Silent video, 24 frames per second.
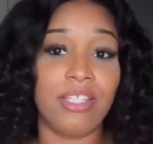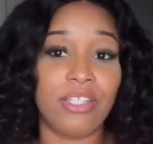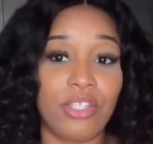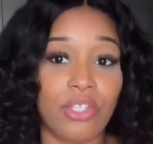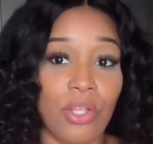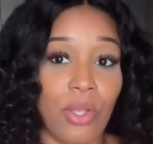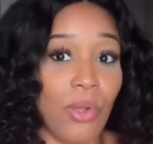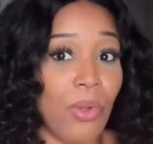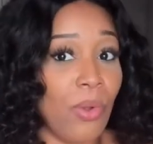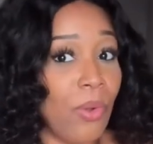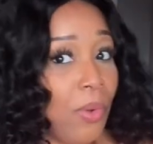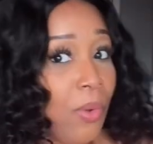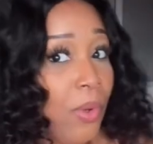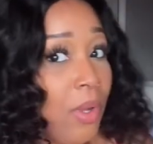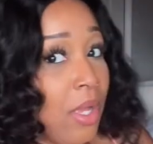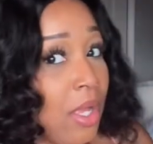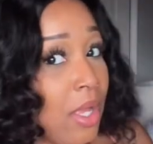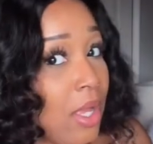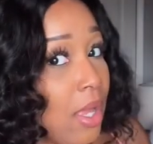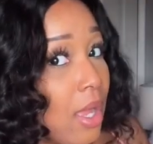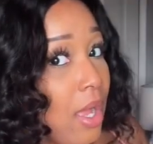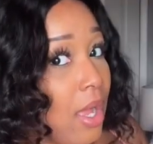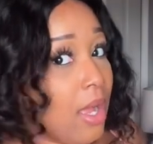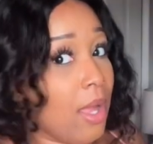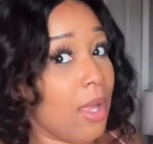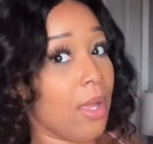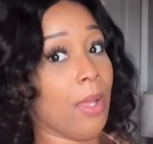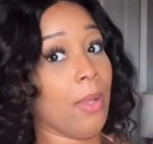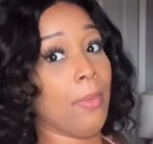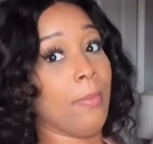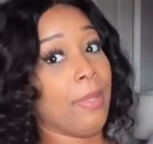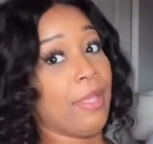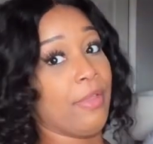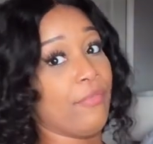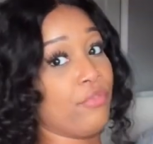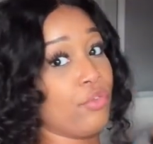So
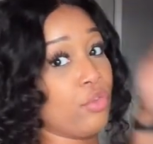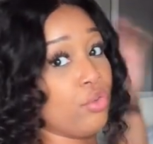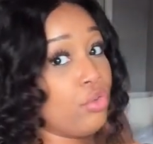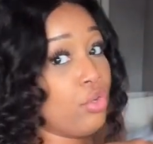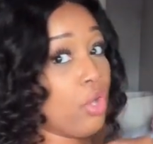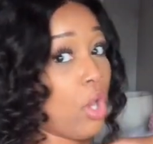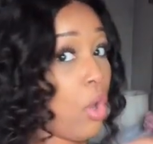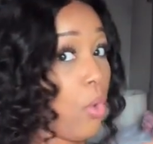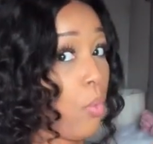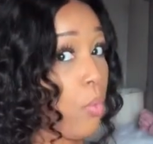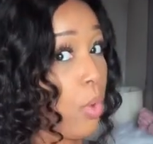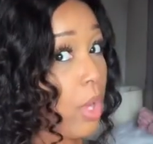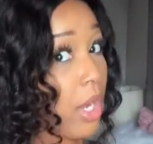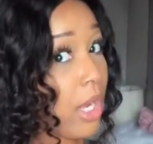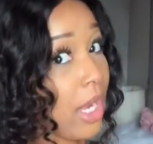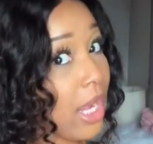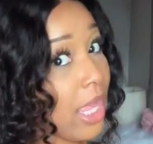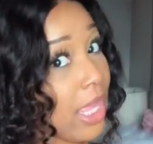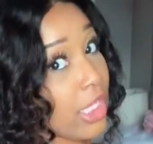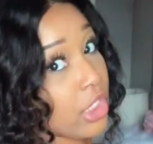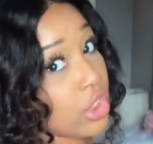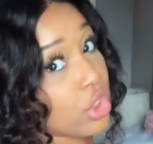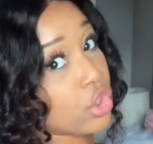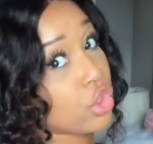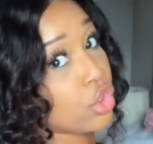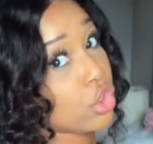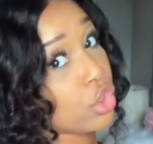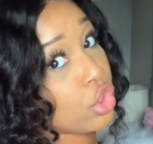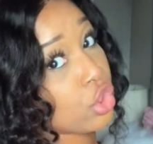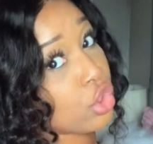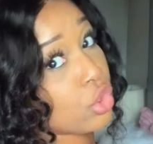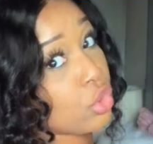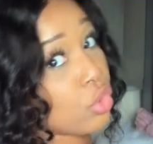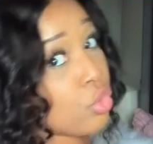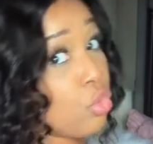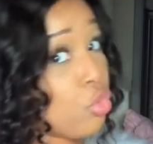if you don't want it like
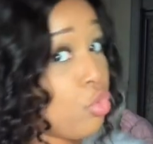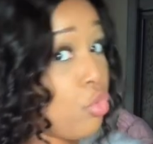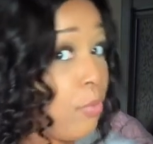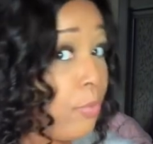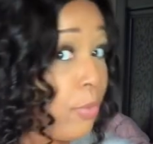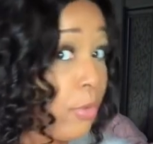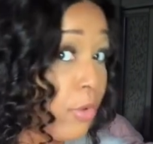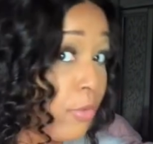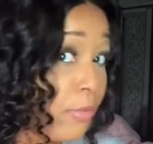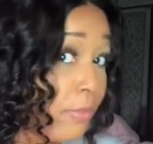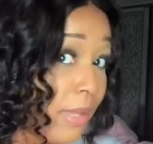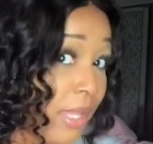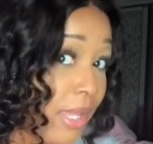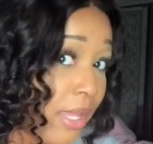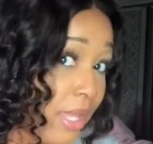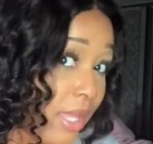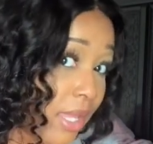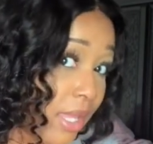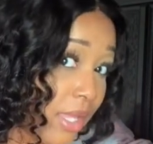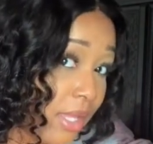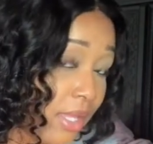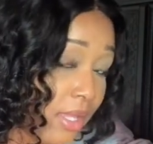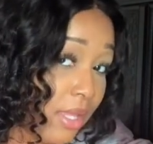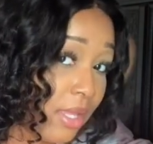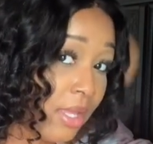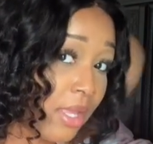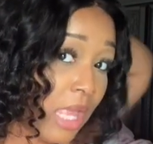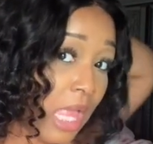super big,